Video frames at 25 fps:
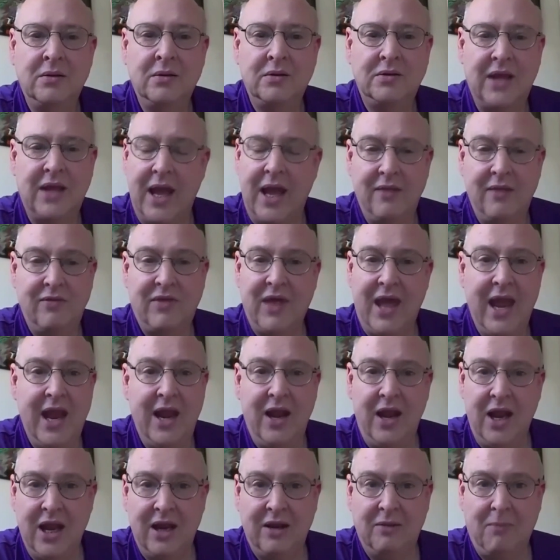They they
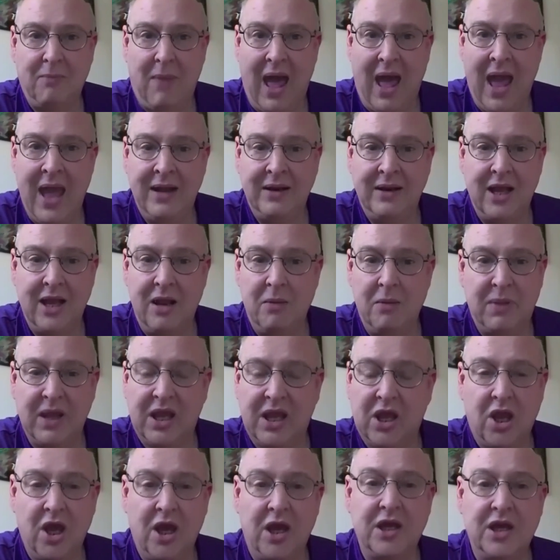didn't mind it
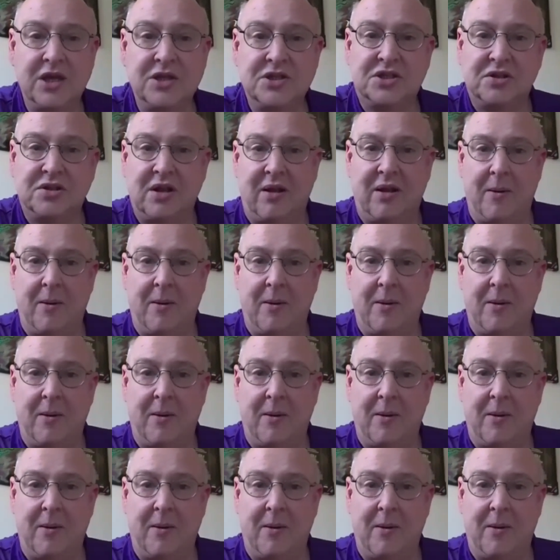because